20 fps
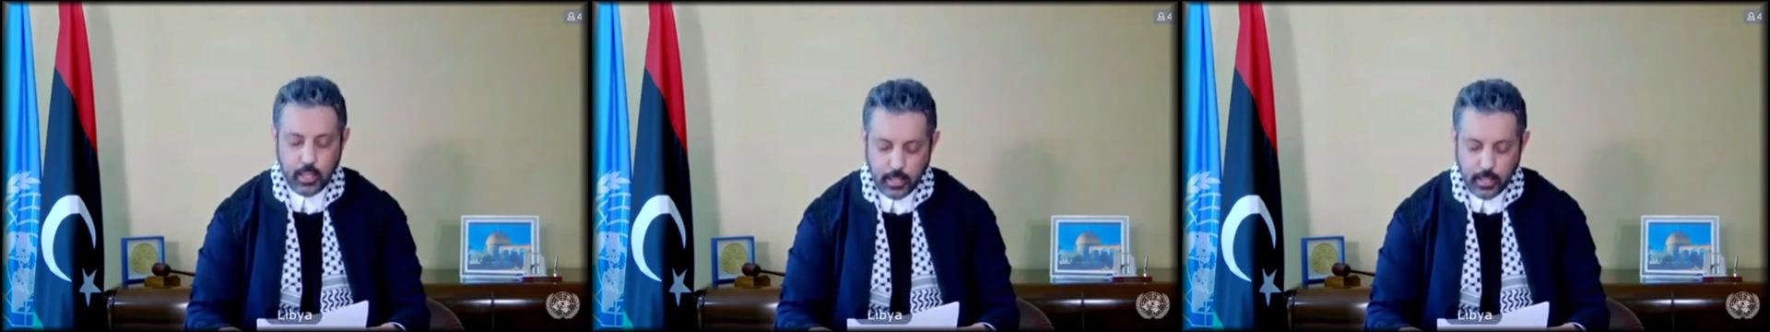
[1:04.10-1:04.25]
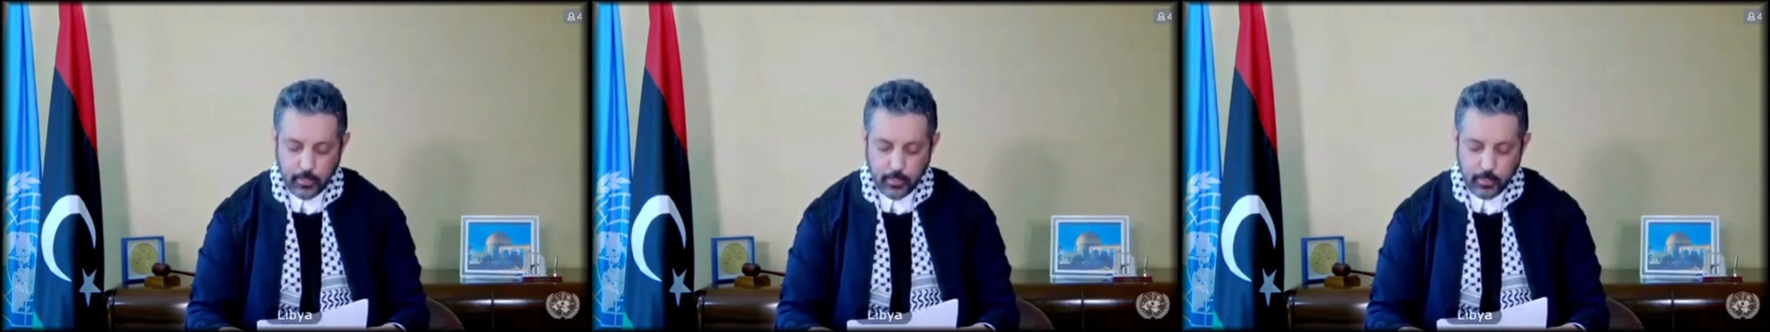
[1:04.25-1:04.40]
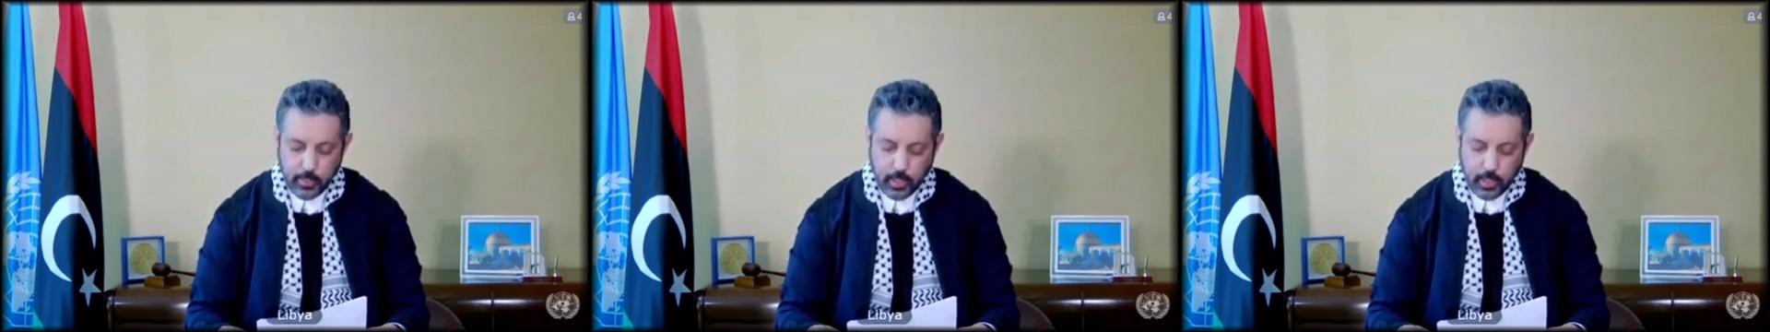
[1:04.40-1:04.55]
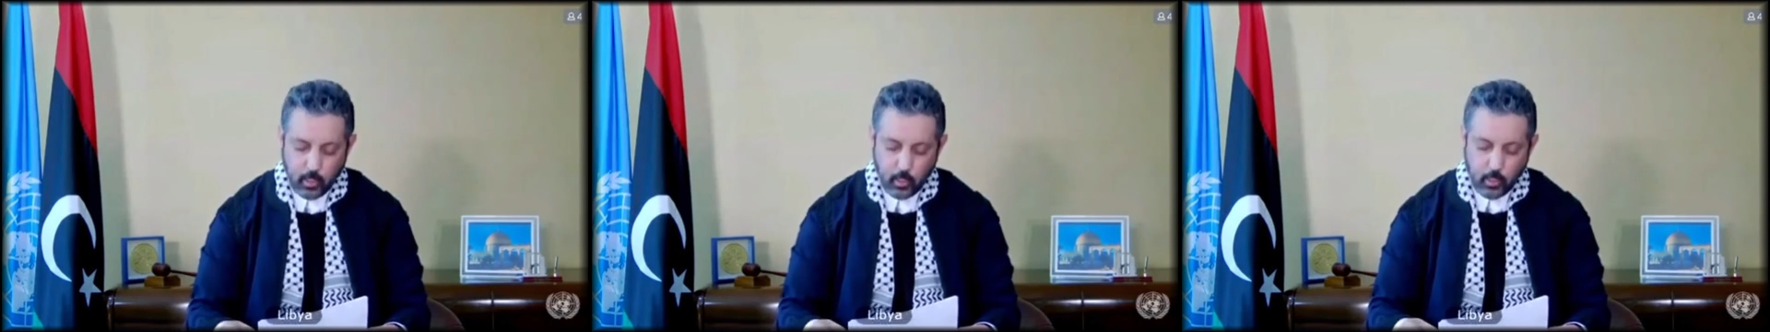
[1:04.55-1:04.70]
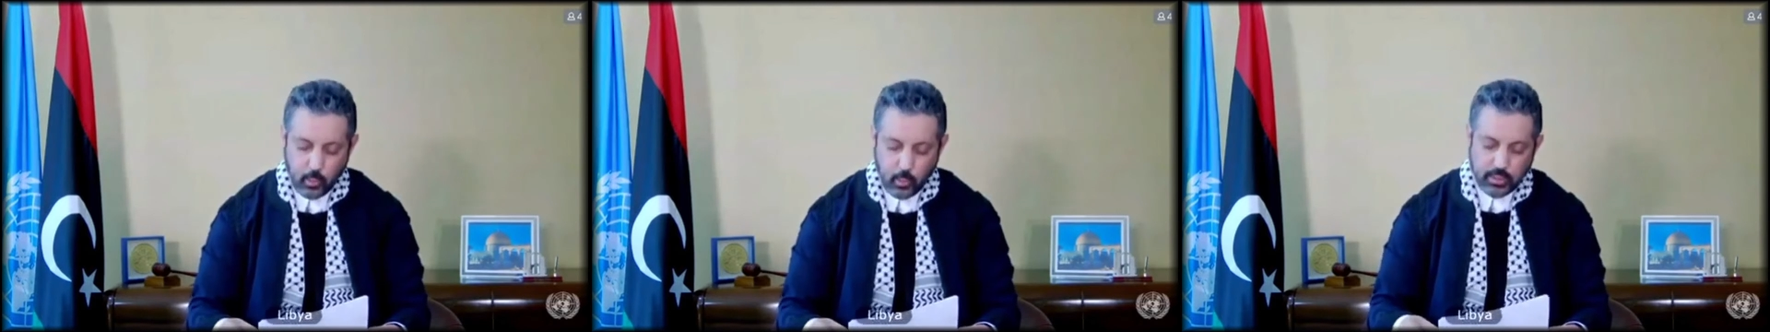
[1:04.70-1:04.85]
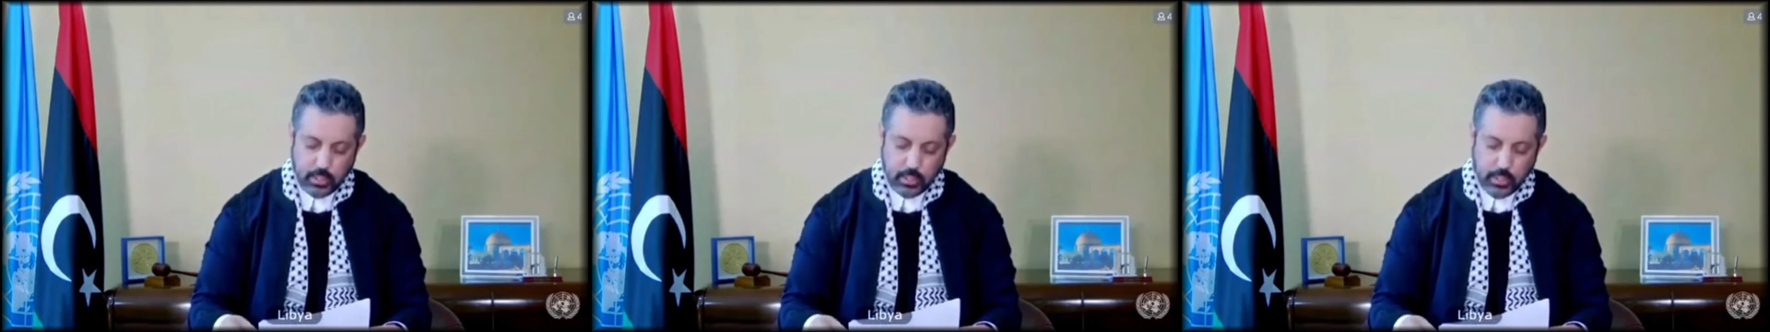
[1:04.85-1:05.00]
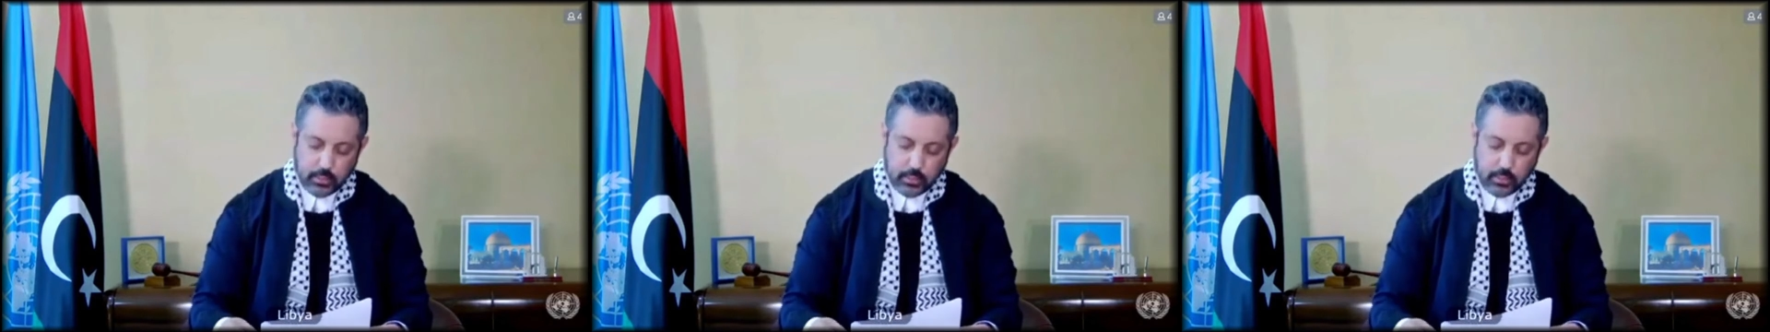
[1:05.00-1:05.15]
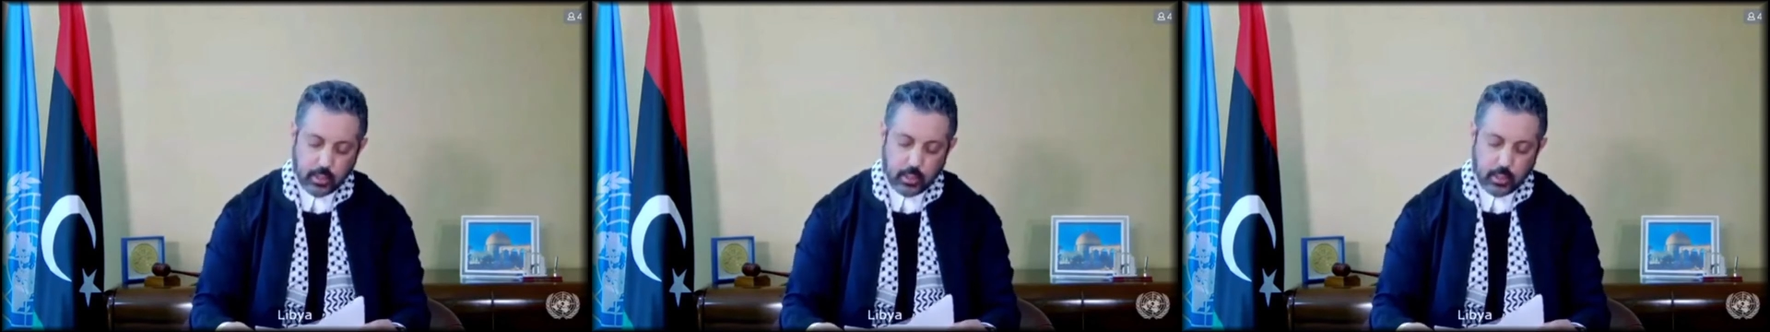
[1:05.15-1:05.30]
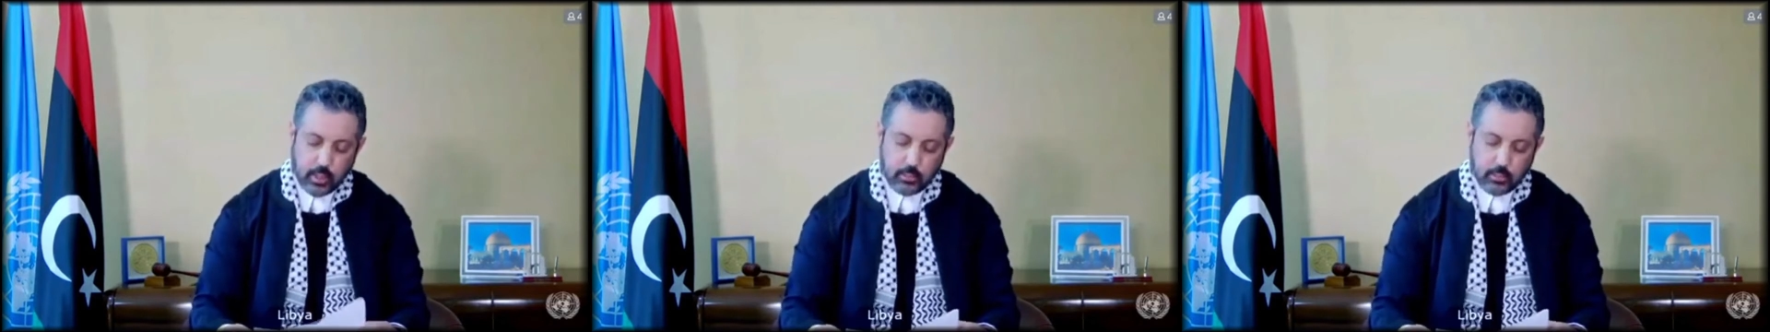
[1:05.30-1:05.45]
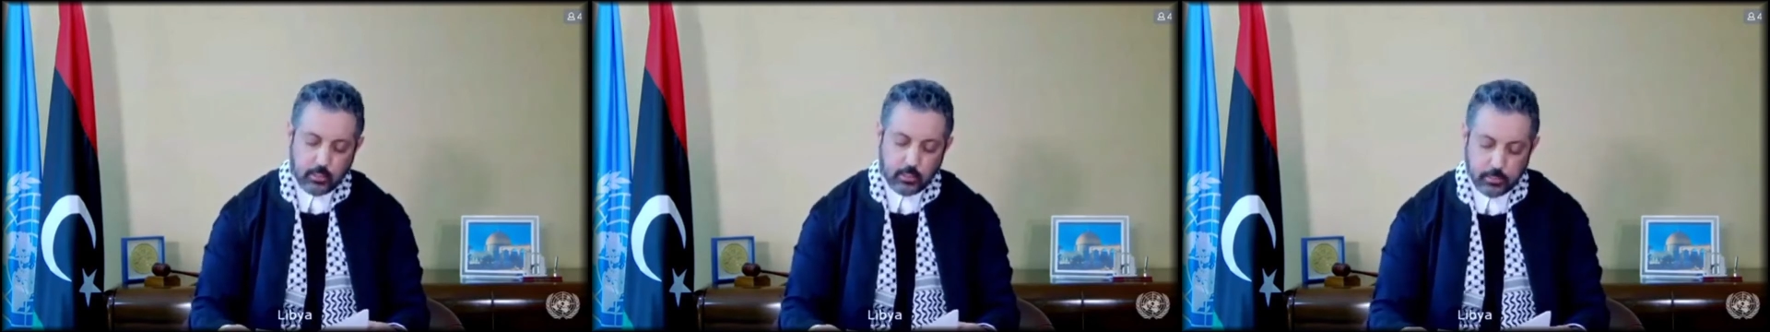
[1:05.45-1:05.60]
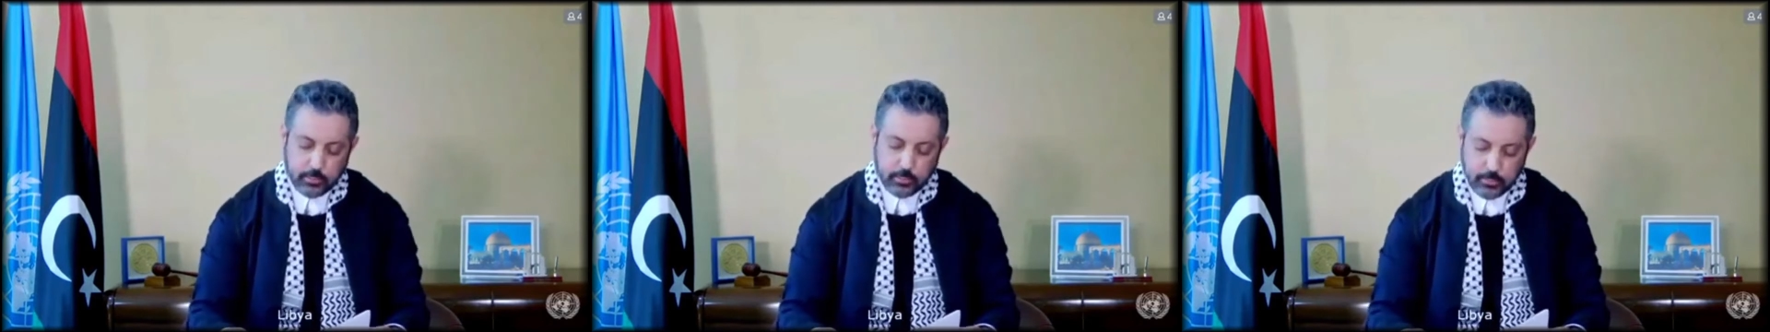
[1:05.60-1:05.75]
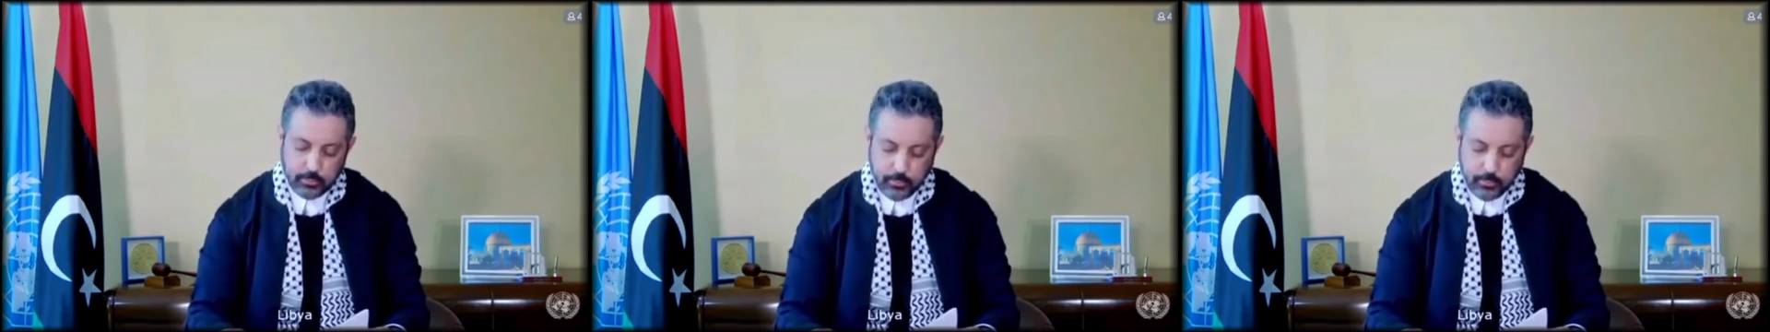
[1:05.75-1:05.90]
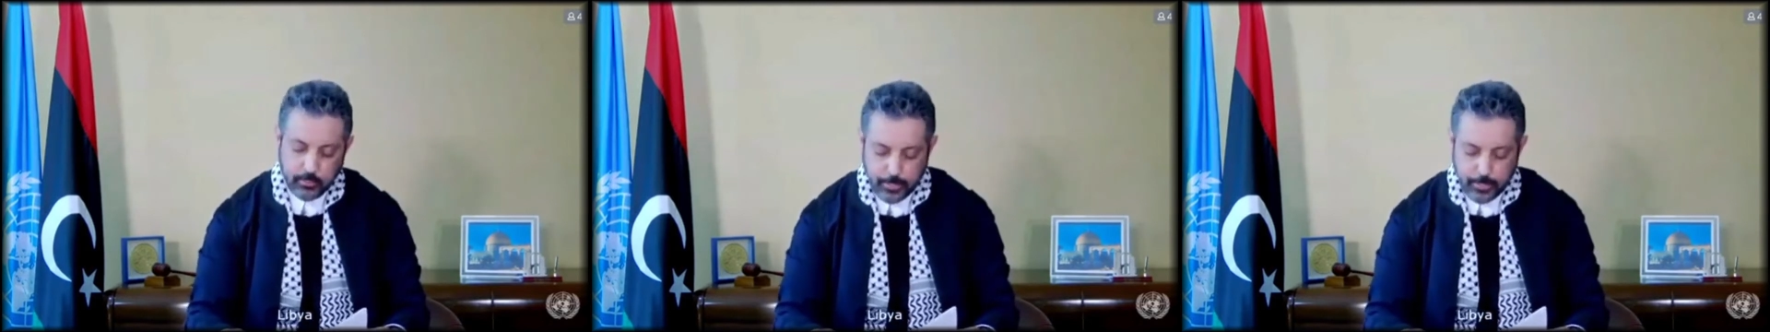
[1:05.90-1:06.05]
achieved to contribute
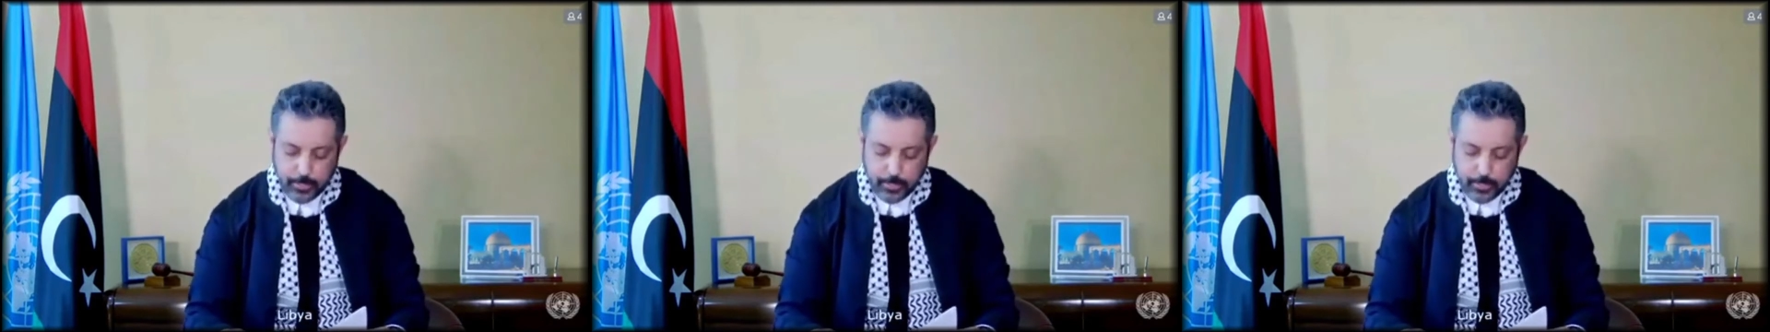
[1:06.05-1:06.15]
to